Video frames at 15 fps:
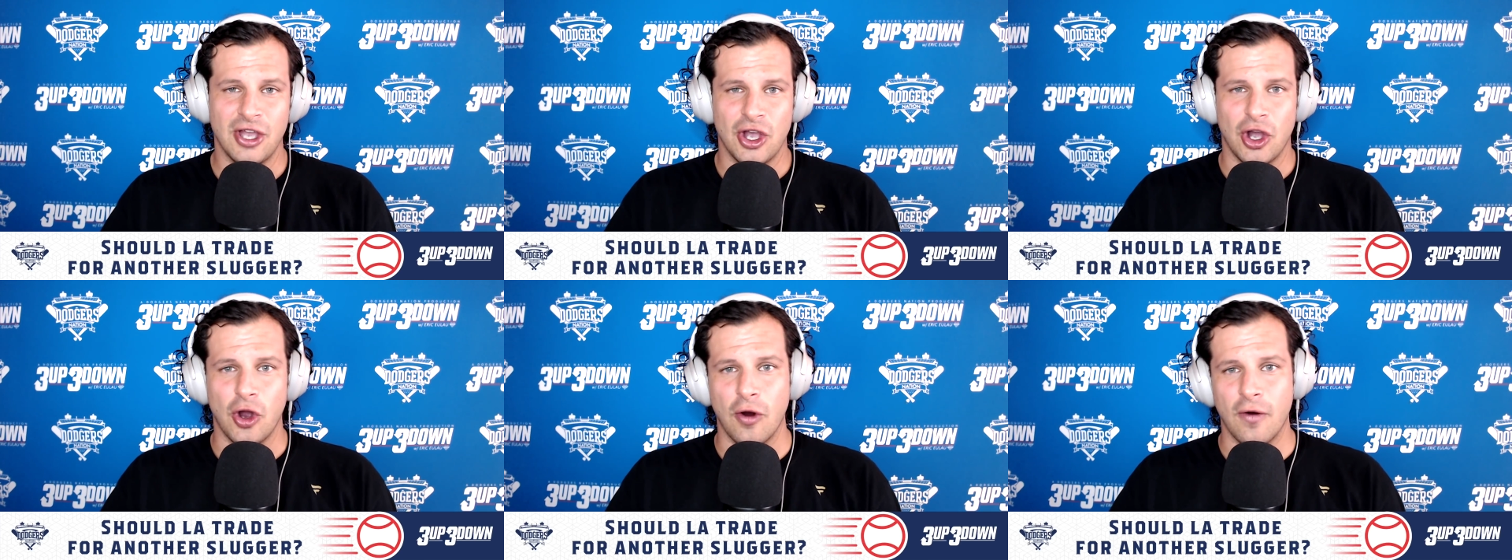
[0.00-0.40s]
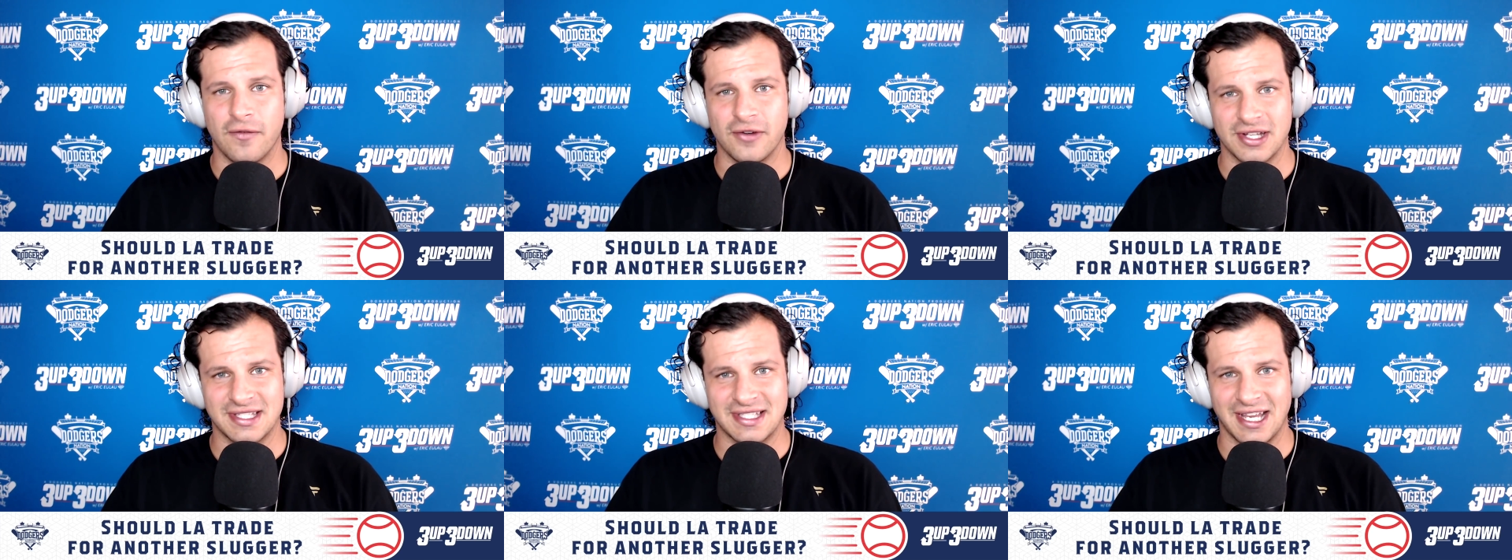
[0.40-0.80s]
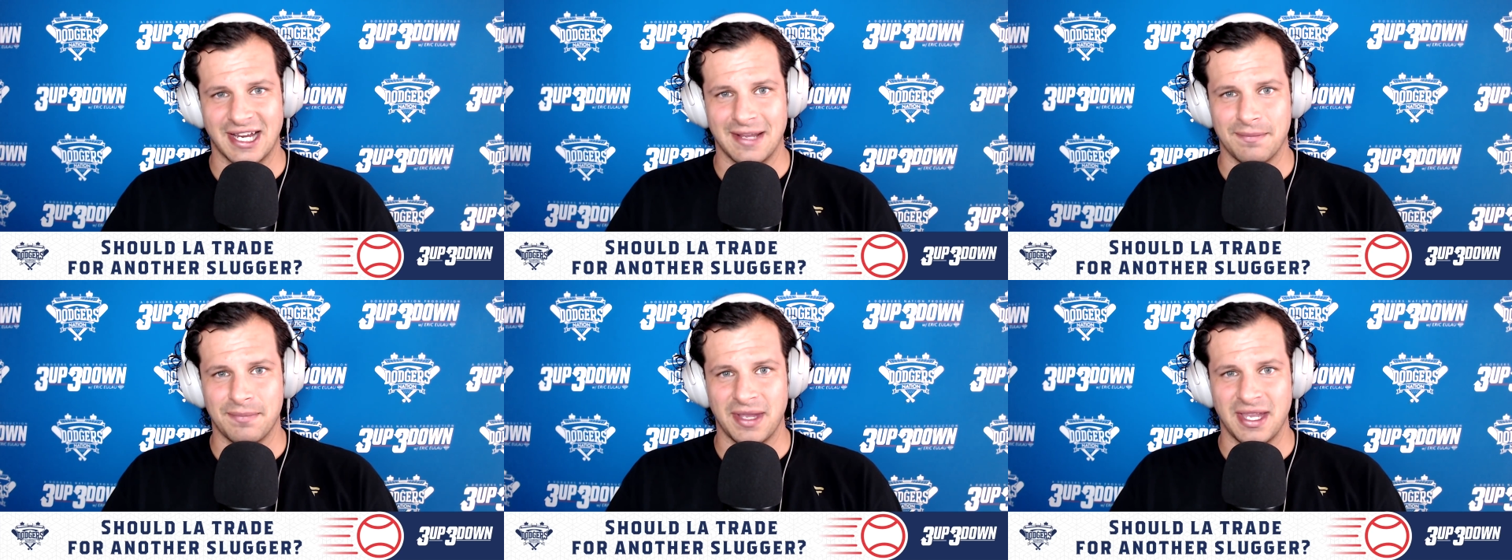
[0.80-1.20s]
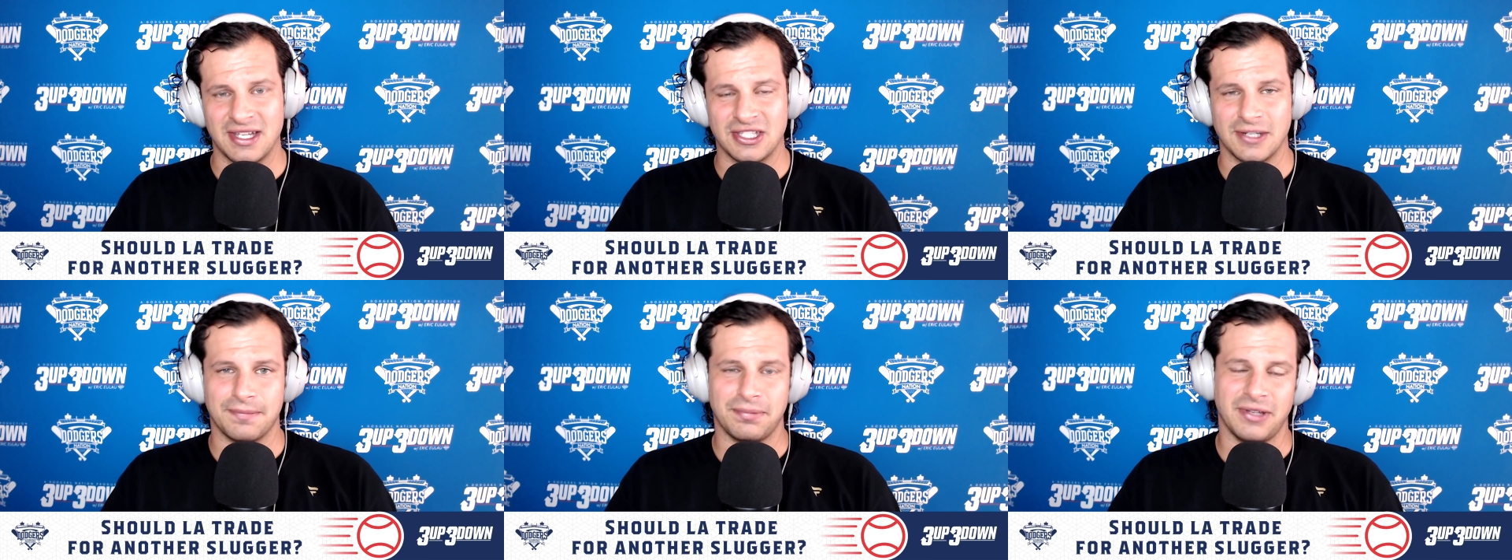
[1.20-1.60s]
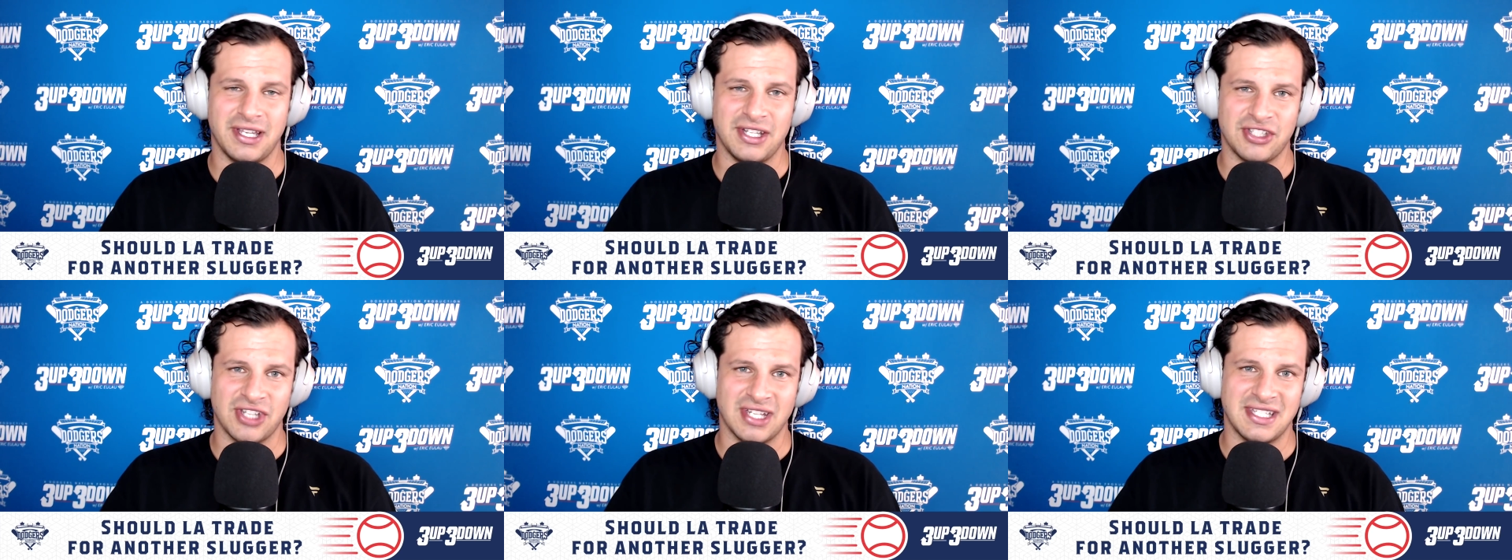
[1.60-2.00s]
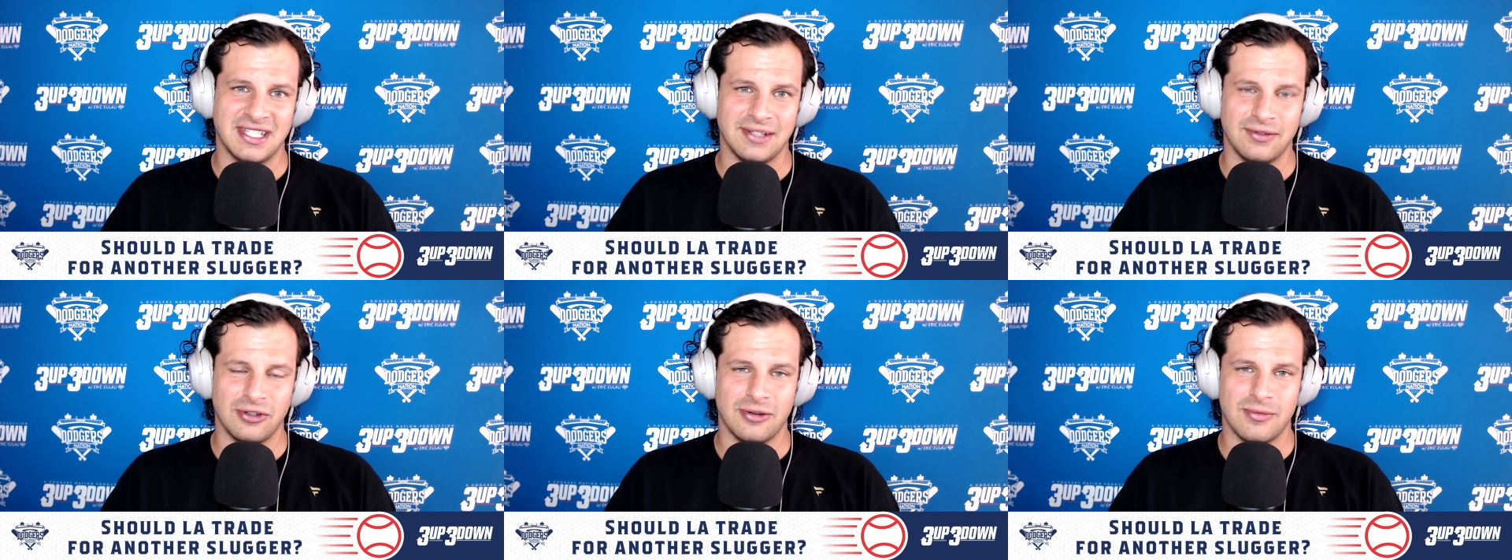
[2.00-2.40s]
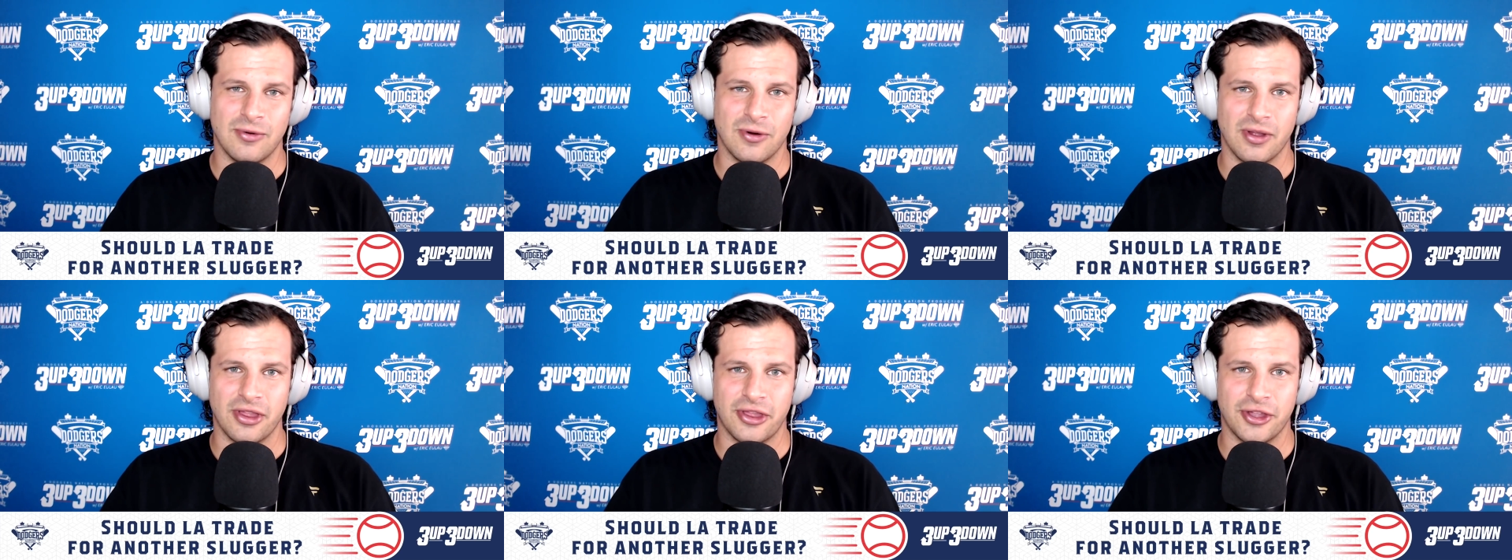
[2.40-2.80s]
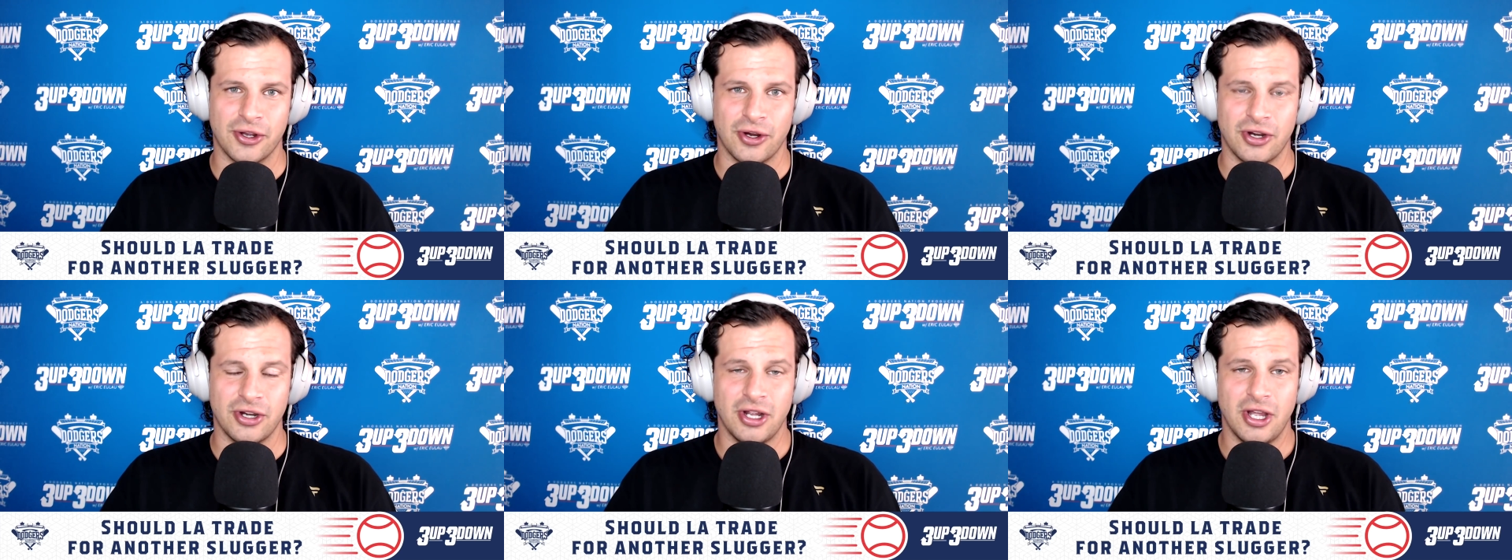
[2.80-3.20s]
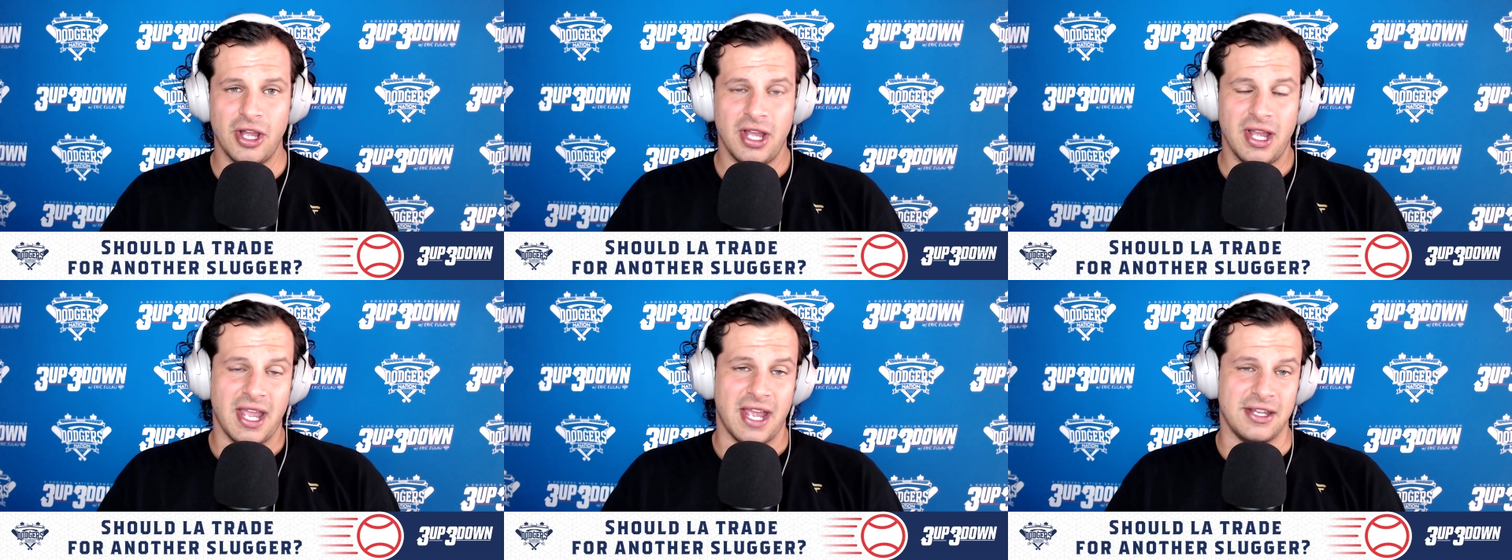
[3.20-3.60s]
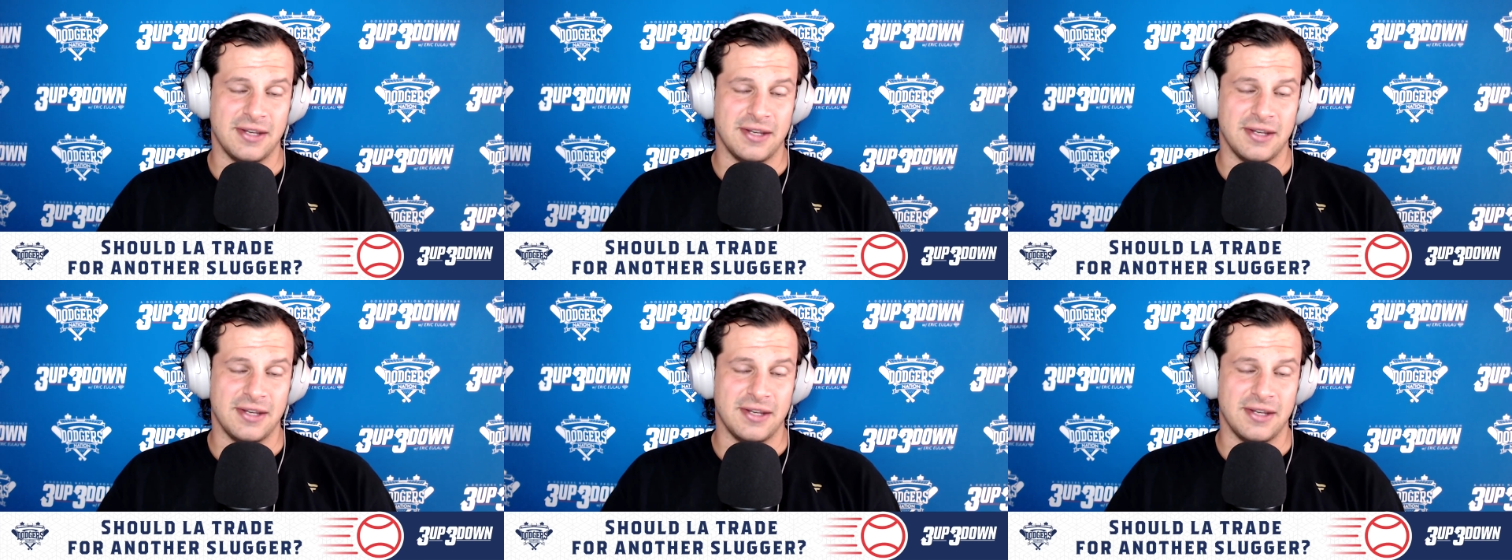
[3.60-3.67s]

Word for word: over to second base, you play JT a little more at third, and you